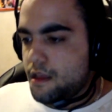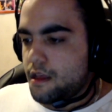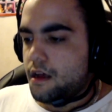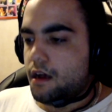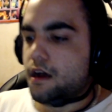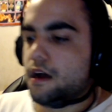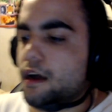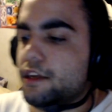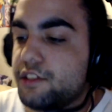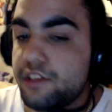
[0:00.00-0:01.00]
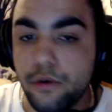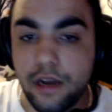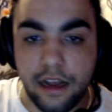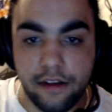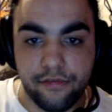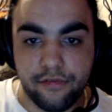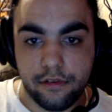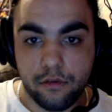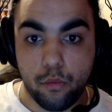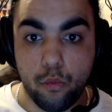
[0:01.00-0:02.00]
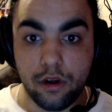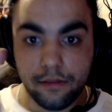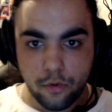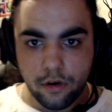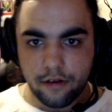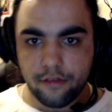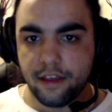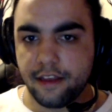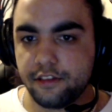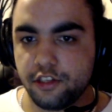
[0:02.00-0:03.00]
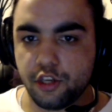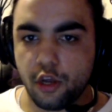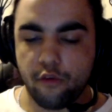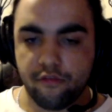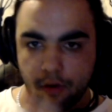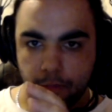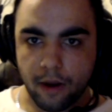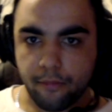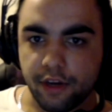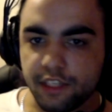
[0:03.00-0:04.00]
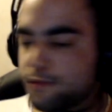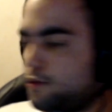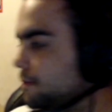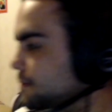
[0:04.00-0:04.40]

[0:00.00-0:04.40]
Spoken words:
I still have one more thing to show from my prize pool.